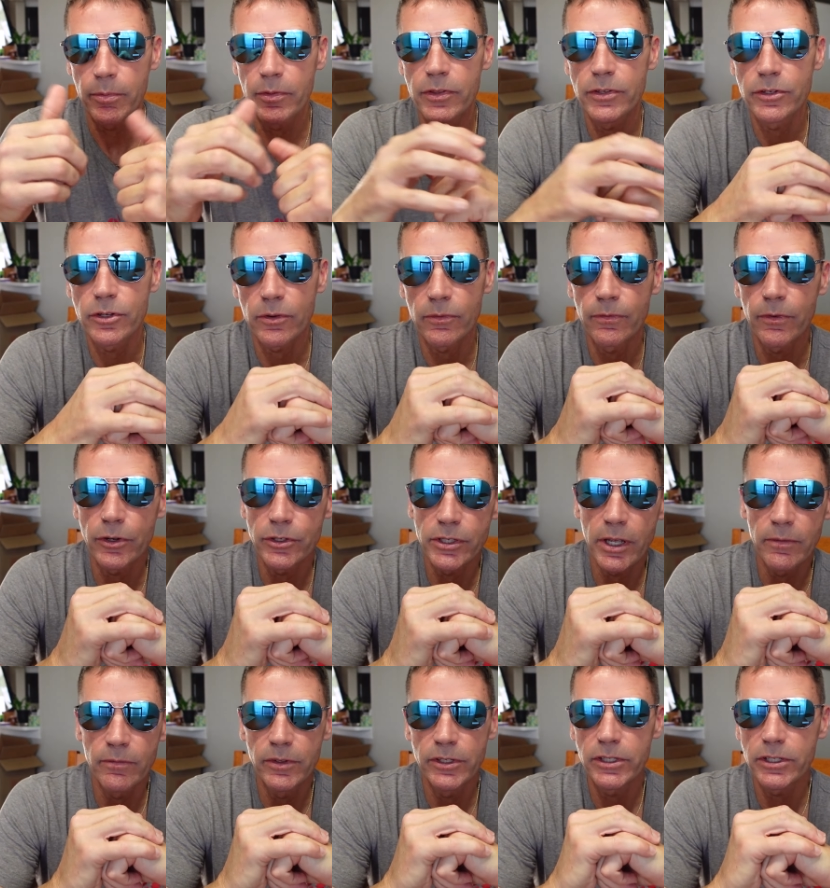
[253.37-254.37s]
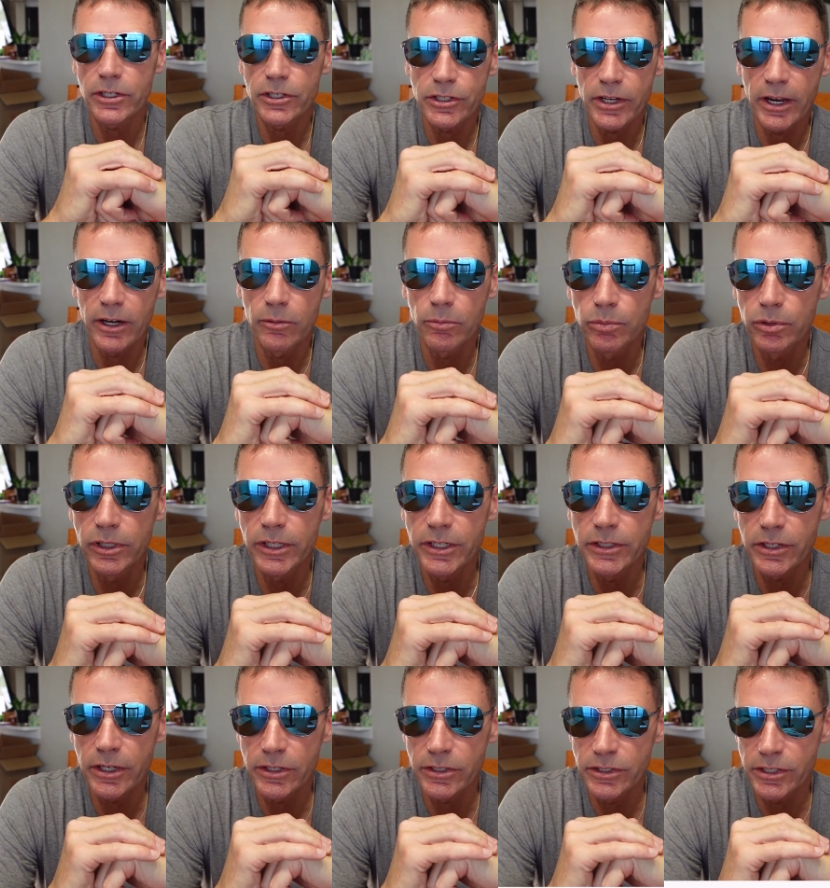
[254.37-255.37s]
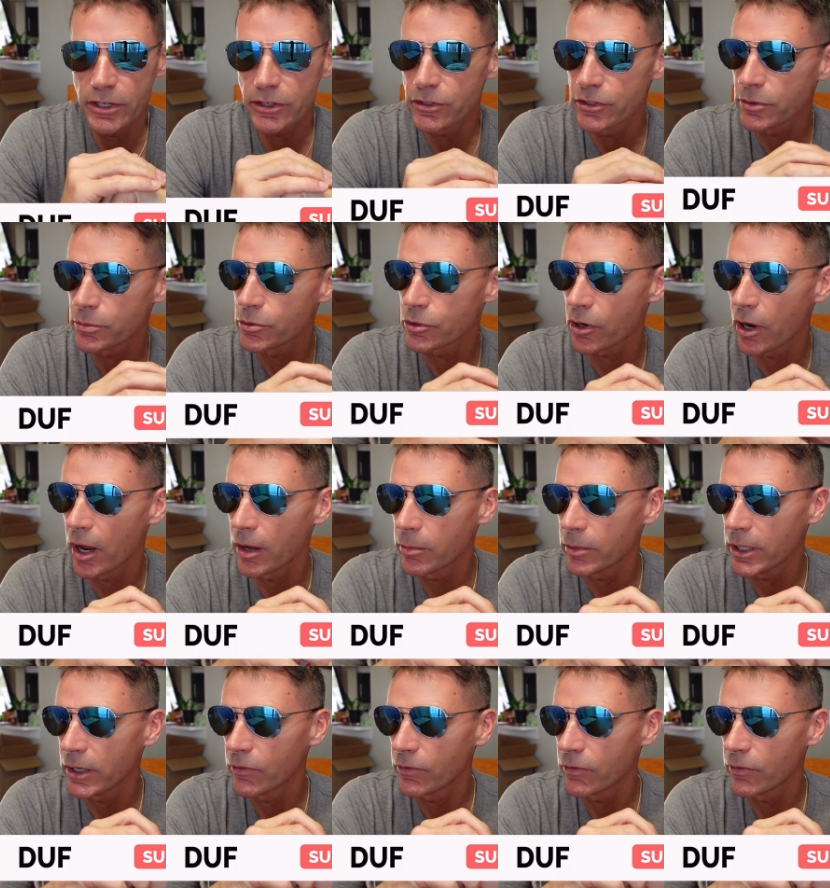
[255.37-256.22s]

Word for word: If this is your first time visiting the channel, please consider subscribing.